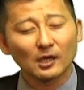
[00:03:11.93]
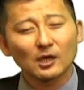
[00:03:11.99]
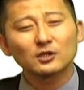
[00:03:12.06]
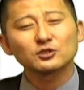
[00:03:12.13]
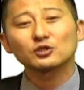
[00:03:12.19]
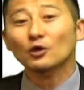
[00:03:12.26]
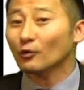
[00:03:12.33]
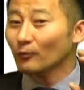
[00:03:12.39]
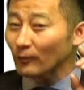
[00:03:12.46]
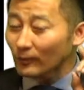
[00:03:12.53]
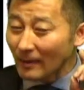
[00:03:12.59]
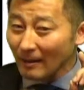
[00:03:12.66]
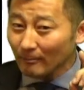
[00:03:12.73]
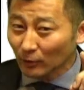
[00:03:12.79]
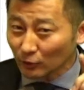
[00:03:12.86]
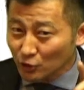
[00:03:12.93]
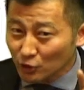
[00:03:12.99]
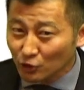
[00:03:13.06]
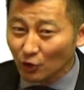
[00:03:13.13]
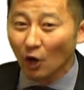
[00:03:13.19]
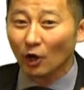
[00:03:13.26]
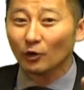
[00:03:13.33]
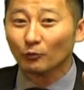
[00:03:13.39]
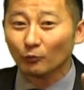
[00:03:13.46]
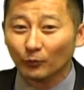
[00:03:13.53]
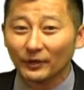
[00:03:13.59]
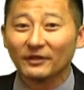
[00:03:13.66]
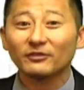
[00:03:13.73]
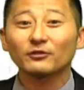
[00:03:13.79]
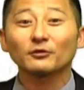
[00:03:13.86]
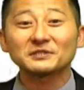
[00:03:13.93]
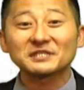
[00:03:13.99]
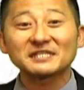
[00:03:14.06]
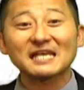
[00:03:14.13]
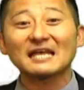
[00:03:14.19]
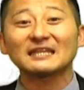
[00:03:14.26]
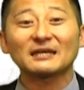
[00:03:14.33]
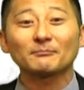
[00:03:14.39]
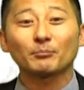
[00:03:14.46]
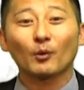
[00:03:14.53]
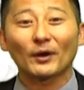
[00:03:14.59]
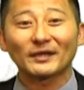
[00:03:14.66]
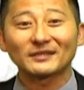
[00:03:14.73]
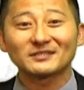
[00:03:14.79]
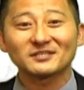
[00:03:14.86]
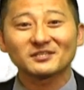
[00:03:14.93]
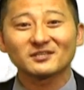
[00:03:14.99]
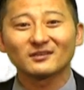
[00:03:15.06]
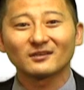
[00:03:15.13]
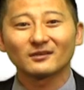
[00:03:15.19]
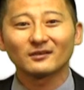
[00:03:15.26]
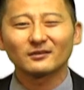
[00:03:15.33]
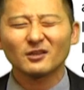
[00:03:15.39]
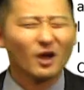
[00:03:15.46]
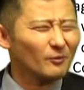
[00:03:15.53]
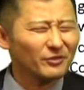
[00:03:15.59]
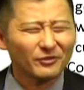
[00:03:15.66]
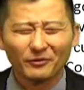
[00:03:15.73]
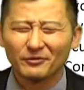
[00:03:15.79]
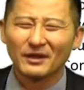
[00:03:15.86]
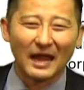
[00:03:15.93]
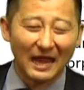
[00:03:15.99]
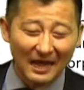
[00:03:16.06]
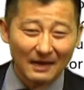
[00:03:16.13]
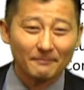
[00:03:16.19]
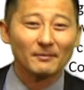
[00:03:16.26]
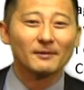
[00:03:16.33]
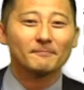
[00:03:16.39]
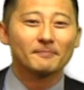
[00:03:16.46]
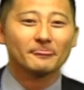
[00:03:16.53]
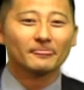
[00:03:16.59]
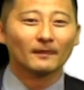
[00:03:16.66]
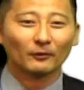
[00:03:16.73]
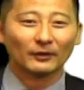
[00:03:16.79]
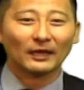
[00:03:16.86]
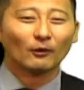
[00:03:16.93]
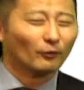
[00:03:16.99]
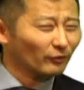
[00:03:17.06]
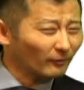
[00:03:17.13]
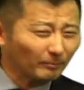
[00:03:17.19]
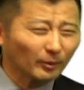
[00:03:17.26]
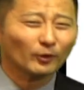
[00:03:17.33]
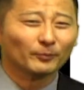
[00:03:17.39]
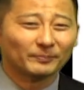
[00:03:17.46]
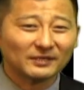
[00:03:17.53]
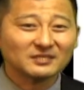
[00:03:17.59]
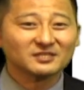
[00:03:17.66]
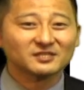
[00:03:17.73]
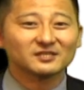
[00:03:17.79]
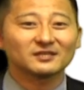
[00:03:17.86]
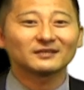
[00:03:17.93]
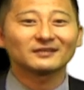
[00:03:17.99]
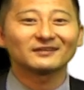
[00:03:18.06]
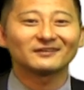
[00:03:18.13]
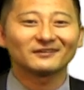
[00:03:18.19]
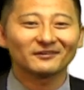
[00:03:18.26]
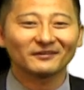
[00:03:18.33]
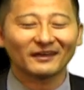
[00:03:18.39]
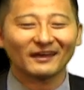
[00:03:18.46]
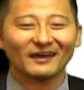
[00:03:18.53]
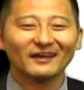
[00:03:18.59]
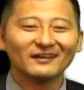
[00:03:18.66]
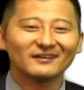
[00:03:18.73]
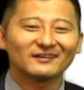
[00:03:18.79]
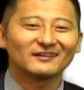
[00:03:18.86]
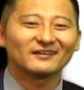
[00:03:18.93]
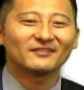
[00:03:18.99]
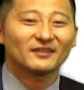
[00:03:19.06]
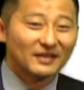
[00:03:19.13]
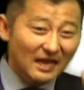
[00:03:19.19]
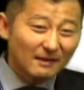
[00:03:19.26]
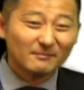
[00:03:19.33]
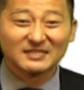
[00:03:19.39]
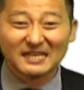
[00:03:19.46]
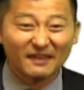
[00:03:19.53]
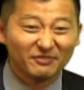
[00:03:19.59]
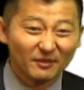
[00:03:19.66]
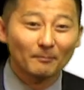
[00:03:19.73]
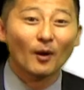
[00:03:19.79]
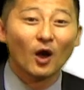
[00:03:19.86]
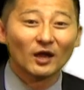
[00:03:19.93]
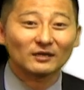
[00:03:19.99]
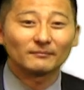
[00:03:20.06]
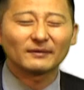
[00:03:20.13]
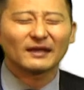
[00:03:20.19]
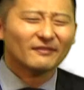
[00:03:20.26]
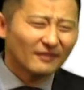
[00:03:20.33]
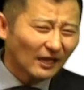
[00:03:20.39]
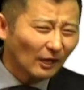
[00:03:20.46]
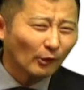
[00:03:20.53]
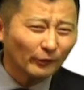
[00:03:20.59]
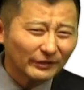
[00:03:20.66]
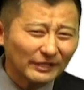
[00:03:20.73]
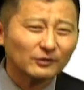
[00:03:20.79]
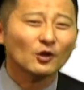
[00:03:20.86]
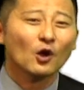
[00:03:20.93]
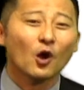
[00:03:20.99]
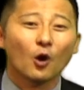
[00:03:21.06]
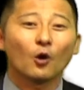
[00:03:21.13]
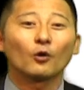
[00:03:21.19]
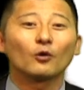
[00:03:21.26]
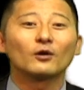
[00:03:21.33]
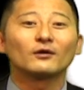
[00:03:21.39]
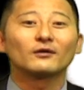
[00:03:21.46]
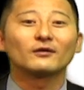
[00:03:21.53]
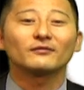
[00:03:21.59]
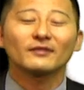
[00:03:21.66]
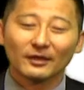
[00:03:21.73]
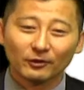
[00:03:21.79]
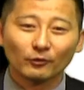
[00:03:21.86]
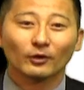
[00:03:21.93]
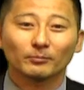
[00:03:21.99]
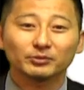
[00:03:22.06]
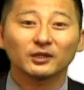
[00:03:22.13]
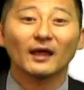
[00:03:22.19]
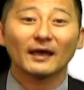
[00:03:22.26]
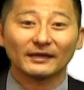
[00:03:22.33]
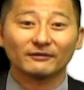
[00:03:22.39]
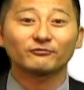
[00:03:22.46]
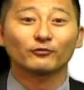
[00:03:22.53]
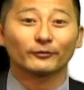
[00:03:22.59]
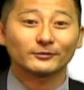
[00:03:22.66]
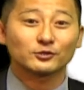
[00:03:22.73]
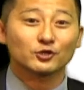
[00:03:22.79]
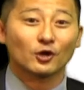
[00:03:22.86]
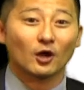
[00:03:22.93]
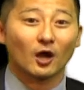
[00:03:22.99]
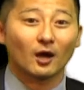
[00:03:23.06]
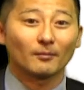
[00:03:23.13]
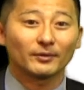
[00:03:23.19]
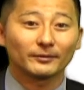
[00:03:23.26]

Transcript: So remember, start with your selling points, not with your name, okay, or the purpose. Okay, the name is at the bottom, and they already know that you're applying for a job.